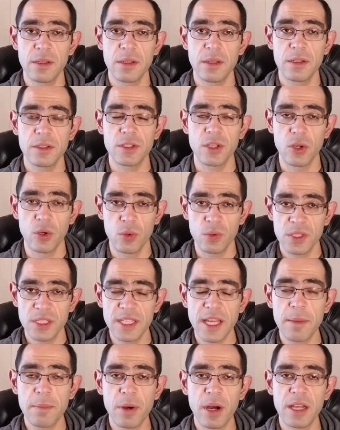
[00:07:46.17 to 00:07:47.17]
So
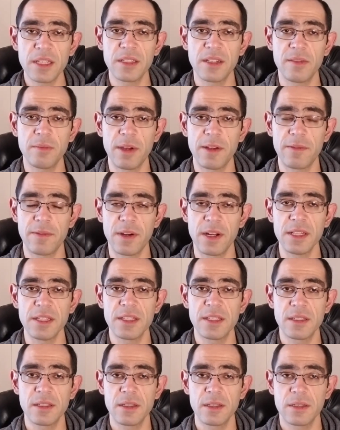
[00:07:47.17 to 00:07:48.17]
stay positive, my
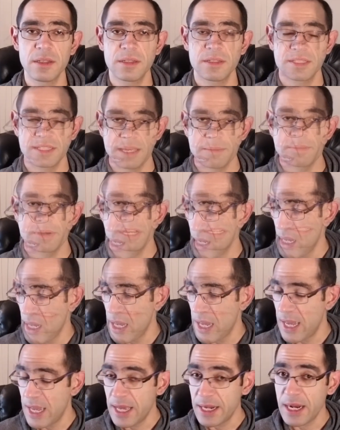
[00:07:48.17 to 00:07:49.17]
friends. Stay
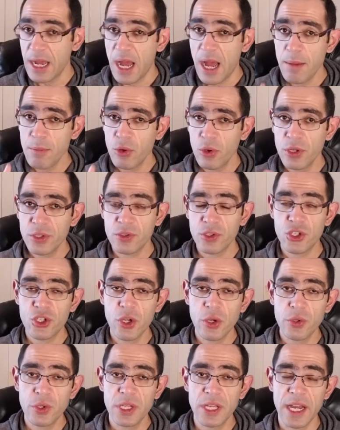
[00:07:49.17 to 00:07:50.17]
positive. I'm going to
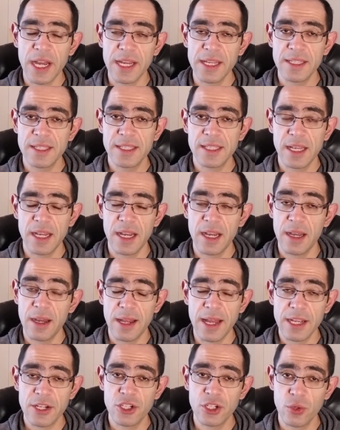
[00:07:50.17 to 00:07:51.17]
show you guys, uh, I
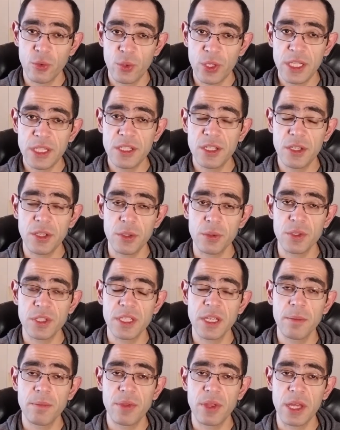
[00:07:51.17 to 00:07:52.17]
actually read to you
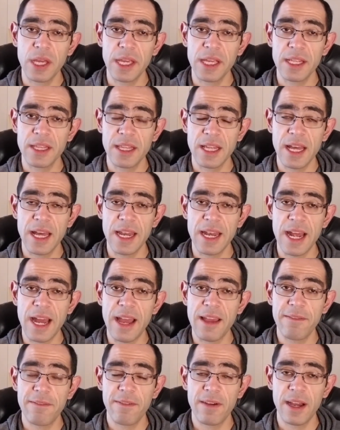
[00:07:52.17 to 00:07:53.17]
something that
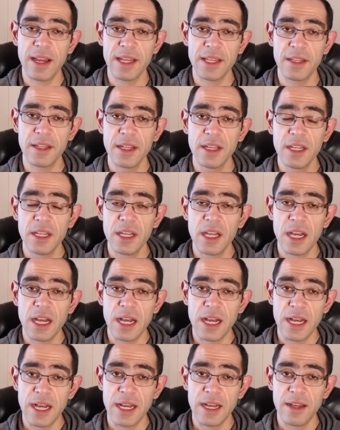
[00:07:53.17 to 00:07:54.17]
I find,
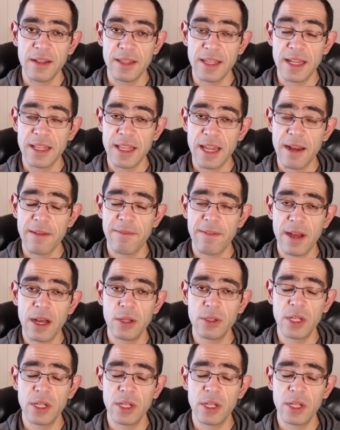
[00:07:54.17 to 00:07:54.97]
uh, that, that I found